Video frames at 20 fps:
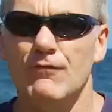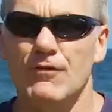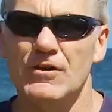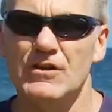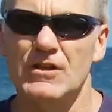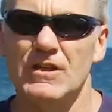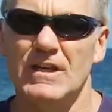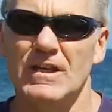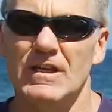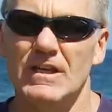
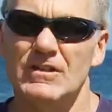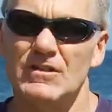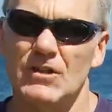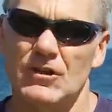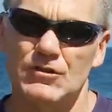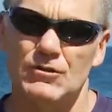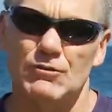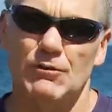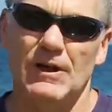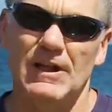fishing is
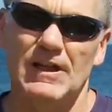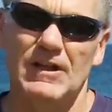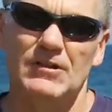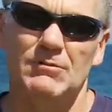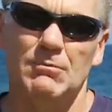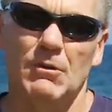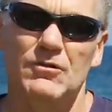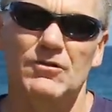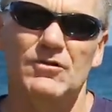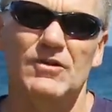
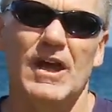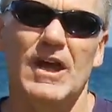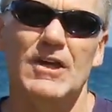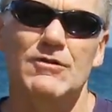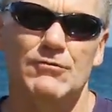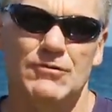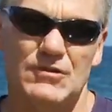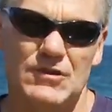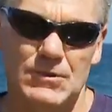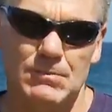Australia's most
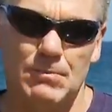dangerous